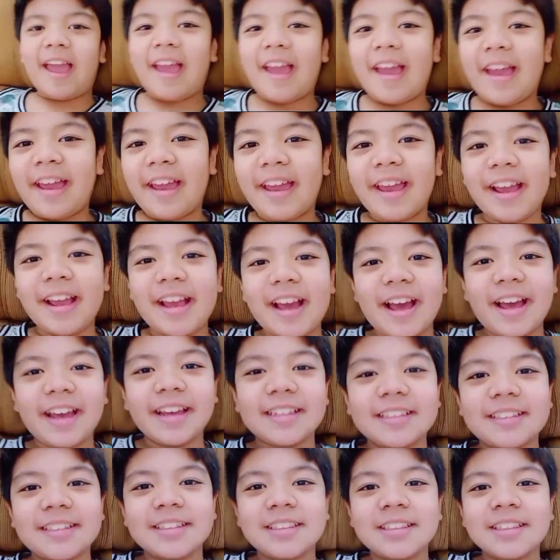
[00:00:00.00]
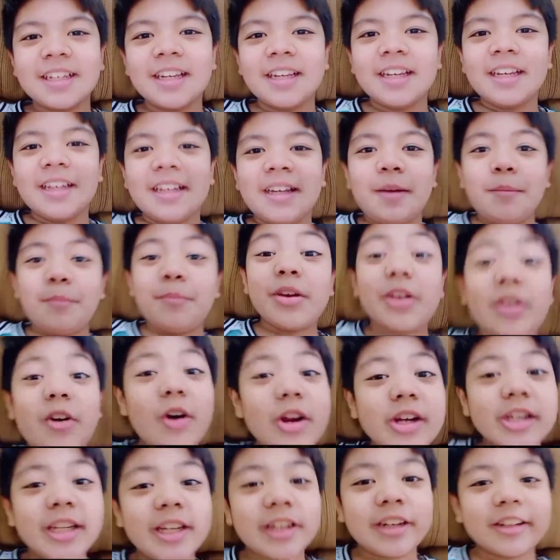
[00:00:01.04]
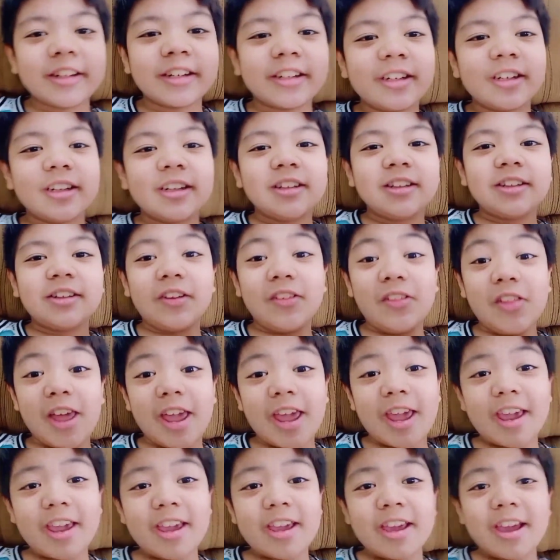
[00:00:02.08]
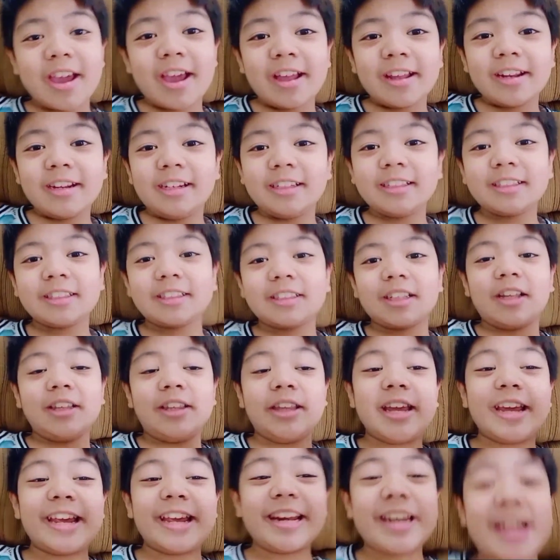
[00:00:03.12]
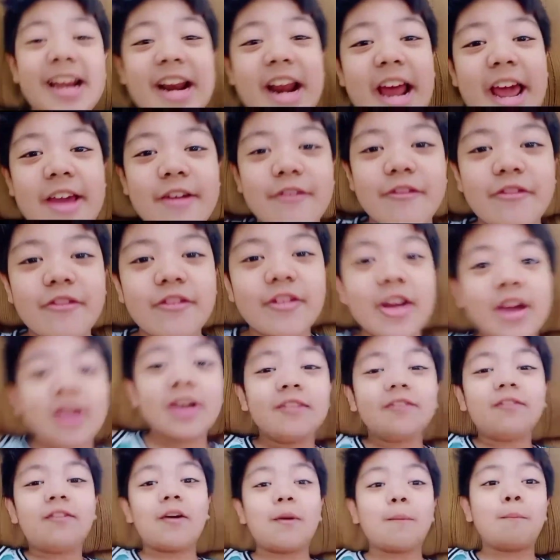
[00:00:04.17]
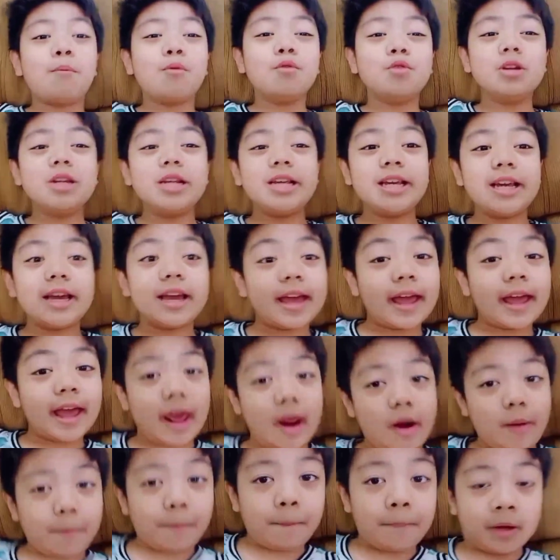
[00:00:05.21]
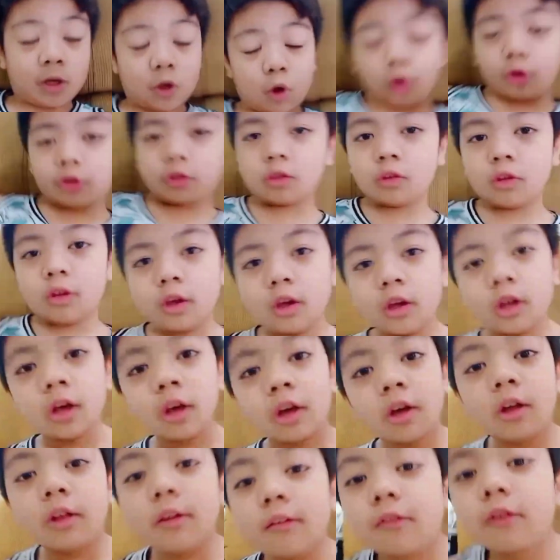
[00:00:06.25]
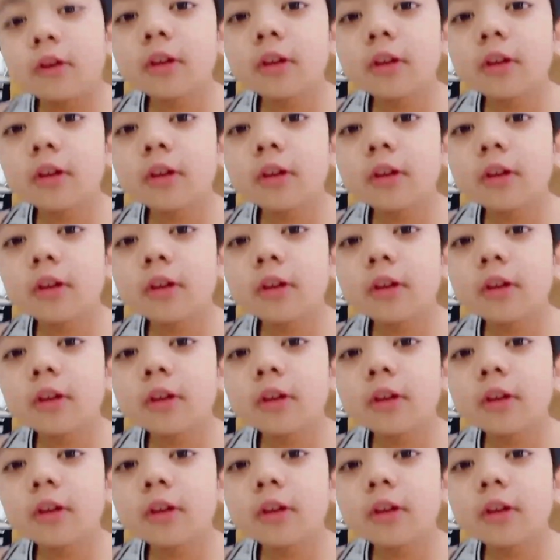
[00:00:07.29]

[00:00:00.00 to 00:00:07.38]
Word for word: Hey guys, Picon here. Today, this is a day in a life for Bully and Picon. For